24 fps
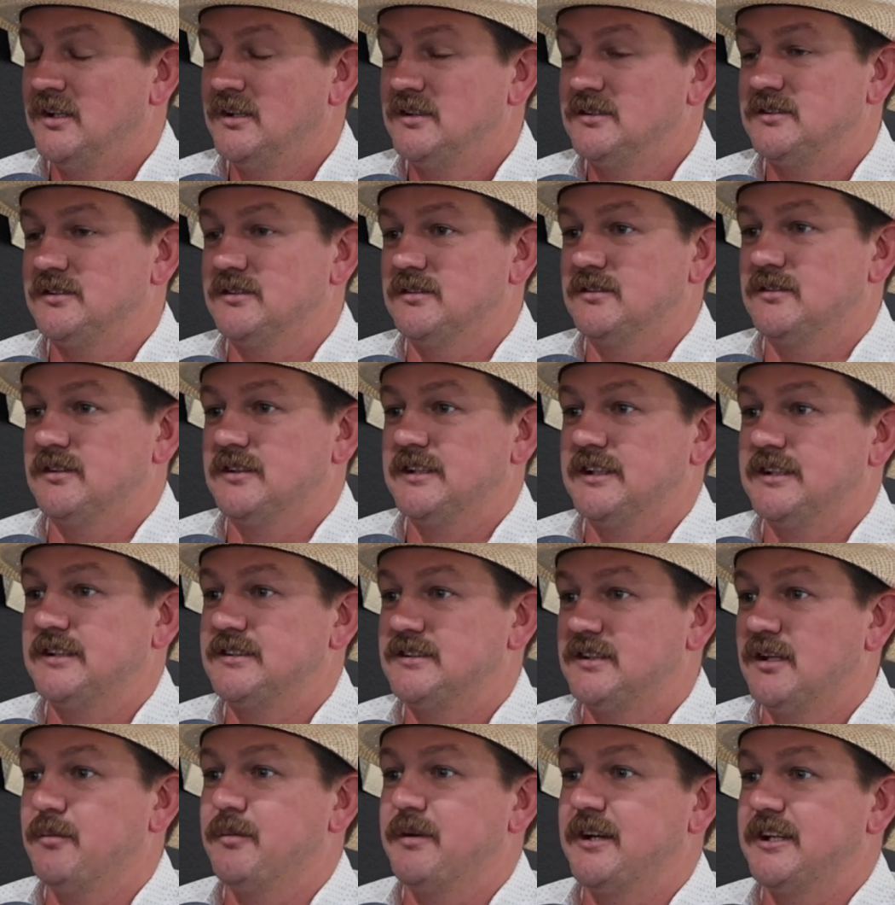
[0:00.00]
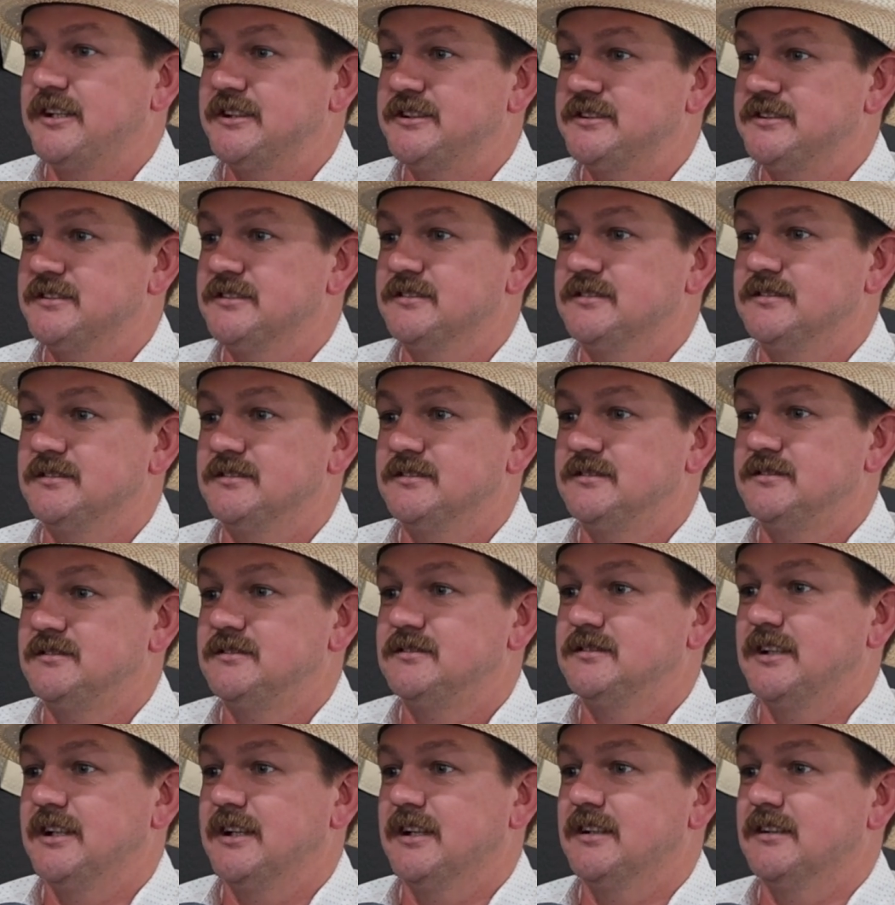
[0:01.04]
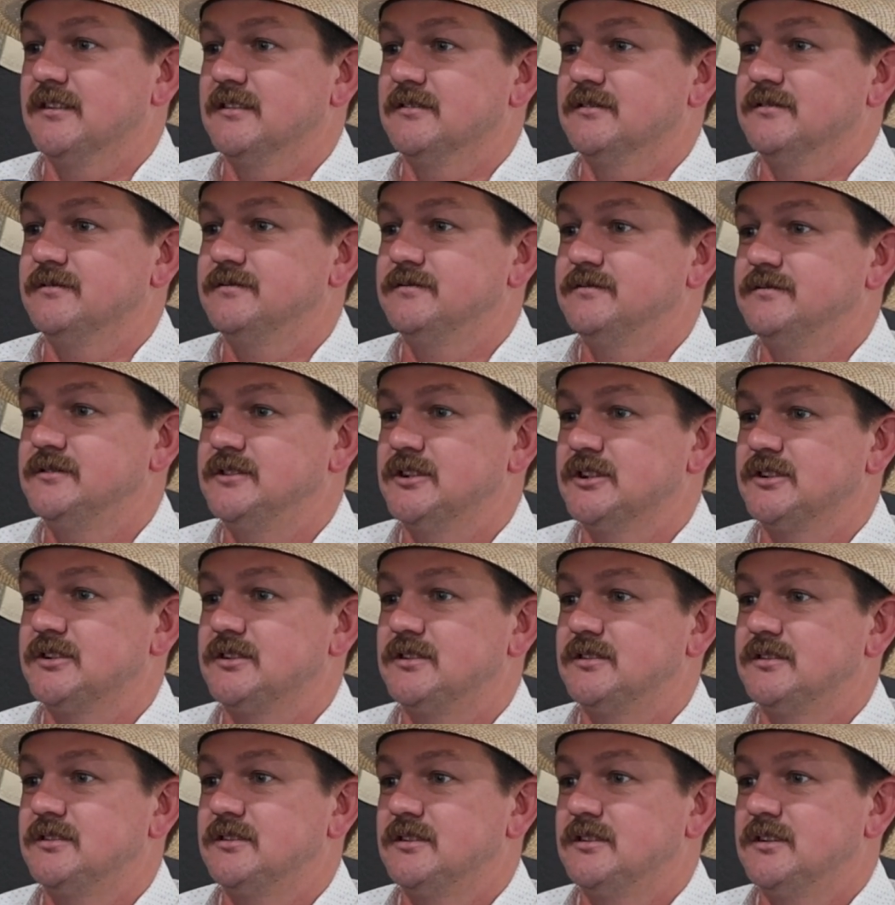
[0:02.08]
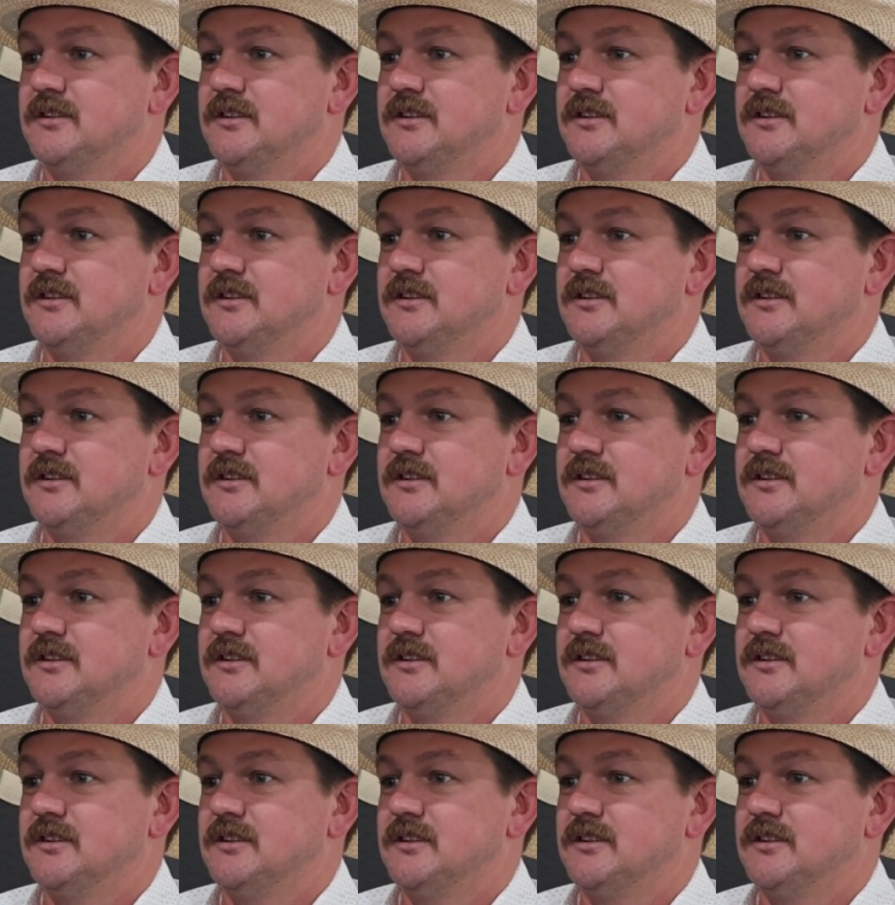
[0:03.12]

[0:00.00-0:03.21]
So I think determination and just